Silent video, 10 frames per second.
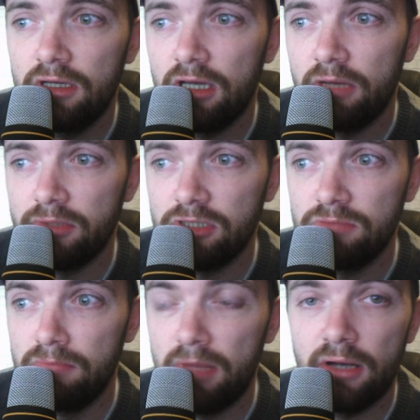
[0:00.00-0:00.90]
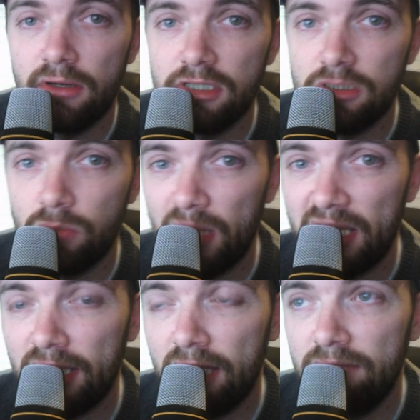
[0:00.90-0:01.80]
It was more or less a
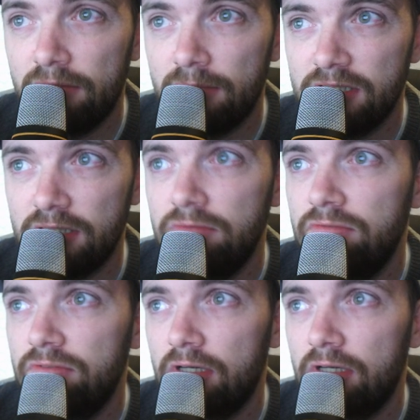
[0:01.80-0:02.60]
waiting game for myself.